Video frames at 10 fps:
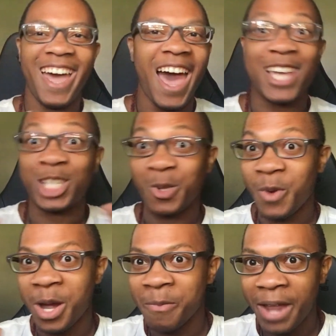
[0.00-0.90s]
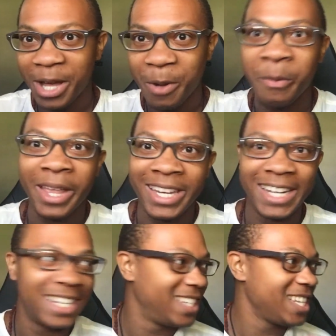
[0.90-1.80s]
I swear I'm not
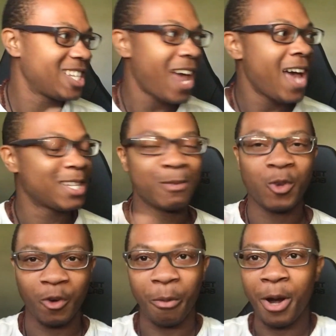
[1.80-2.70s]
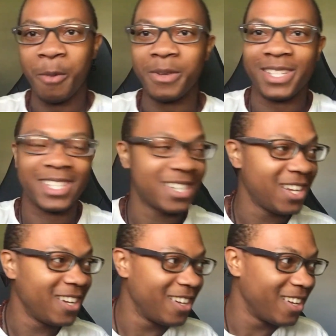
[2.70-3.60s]
complaining. This has some sort of purpose
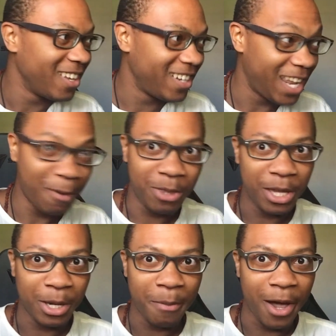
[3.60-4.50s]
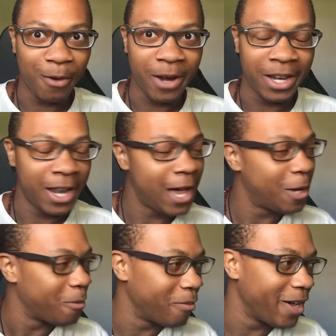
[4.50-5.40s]
that I'm thinking about right now,
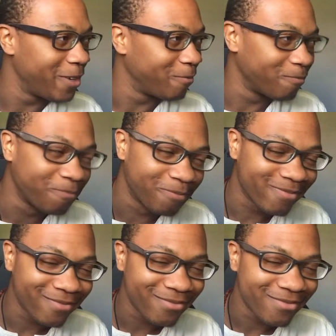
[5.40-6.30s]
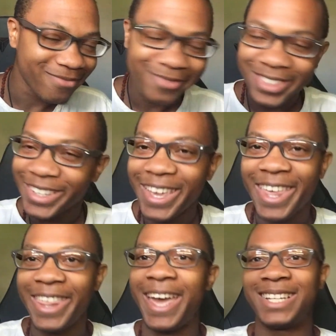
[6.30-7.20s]
but
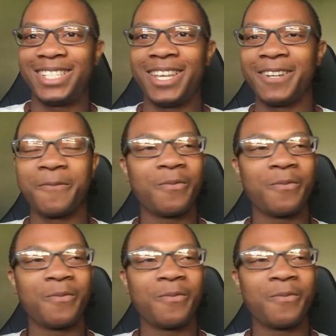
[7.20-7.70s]
that's it.